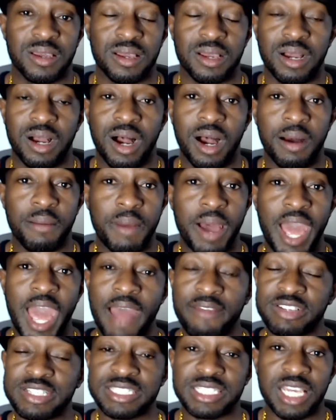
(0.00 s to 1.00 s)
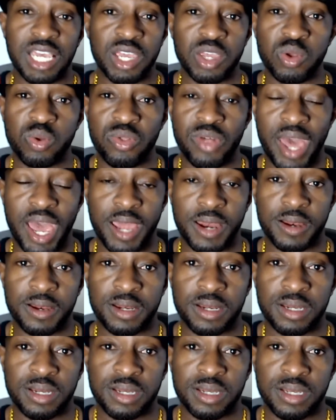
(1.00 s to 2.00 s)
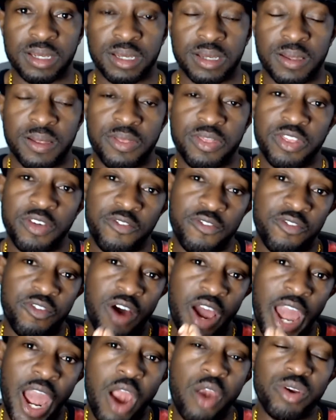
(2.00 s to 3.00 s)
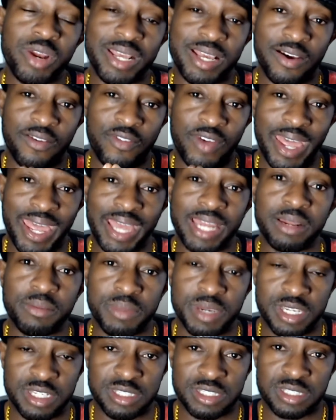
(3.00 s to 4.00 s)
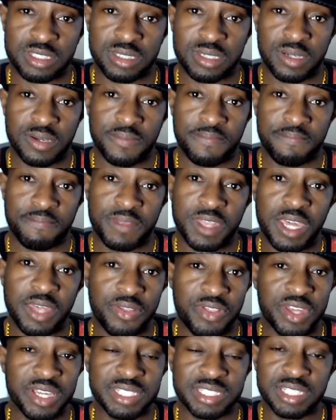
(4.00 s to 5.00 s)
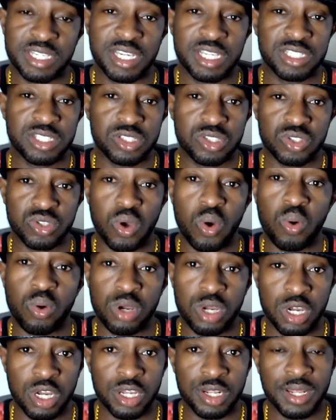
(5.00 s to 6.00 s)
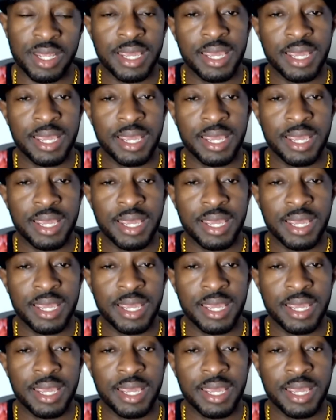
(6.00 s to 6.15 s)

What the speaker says: I have to tell you that the variety of enemies in this is so good.